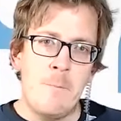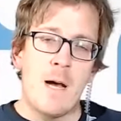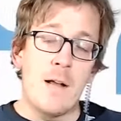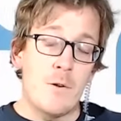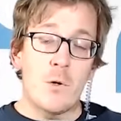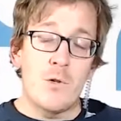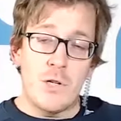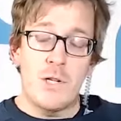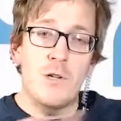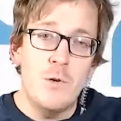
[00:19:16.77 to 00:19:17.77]
And of course,
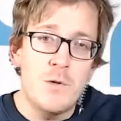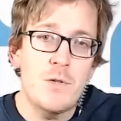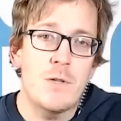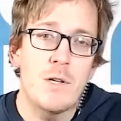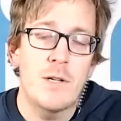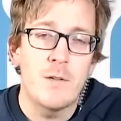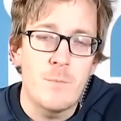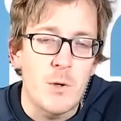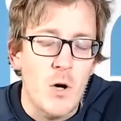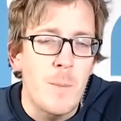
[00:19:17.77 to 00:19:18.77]
you can
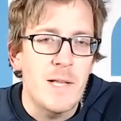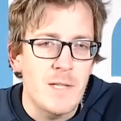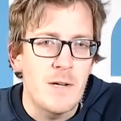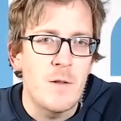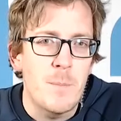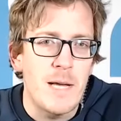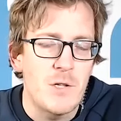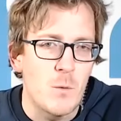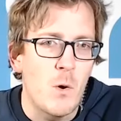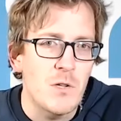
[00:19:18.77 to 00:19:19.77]
put comments in on the page
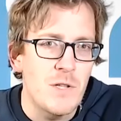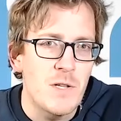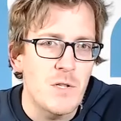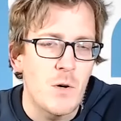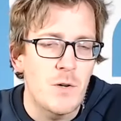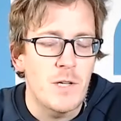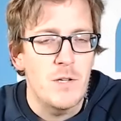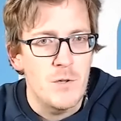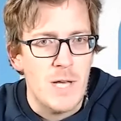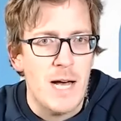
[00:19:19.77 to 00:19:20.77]
you're watching this on. You can
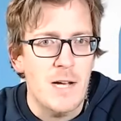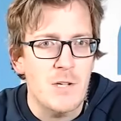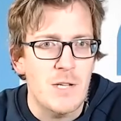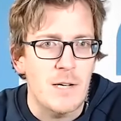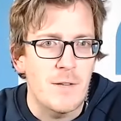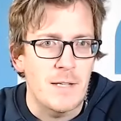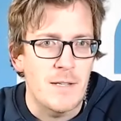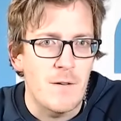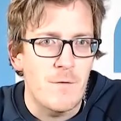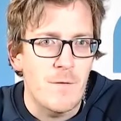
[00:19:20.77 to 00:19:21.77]
use the hashtag
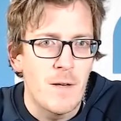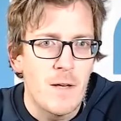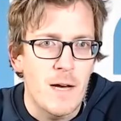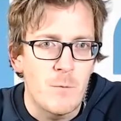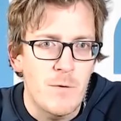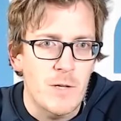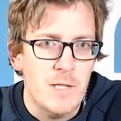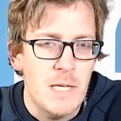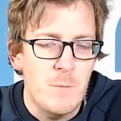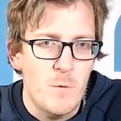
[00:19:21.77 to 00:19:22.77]
ThinkDiff, and we've got a
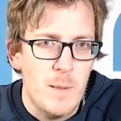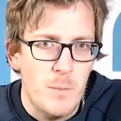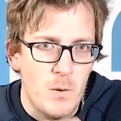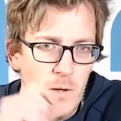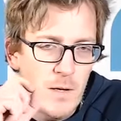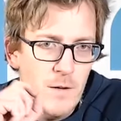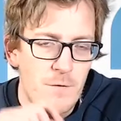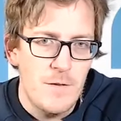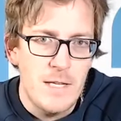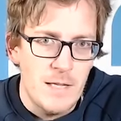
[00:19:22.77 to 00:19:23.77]
team of people
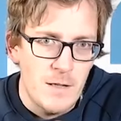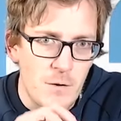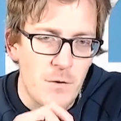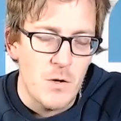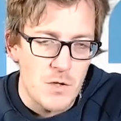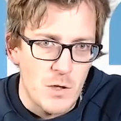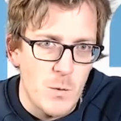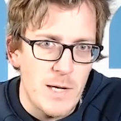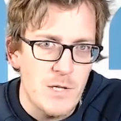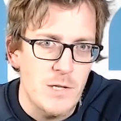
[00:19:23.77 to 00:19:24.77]
feeding your thoughts and
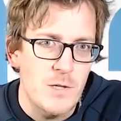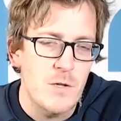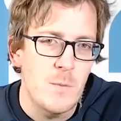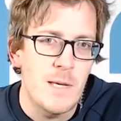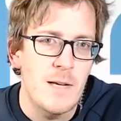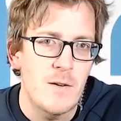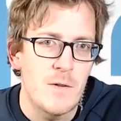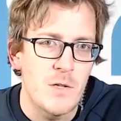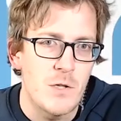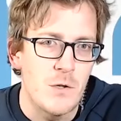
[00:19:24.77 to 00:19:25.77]
questions to me here in
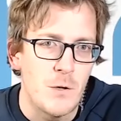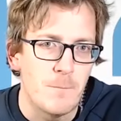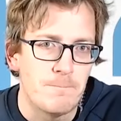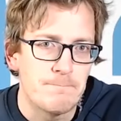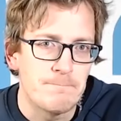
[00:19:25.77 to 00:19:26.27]
the studio.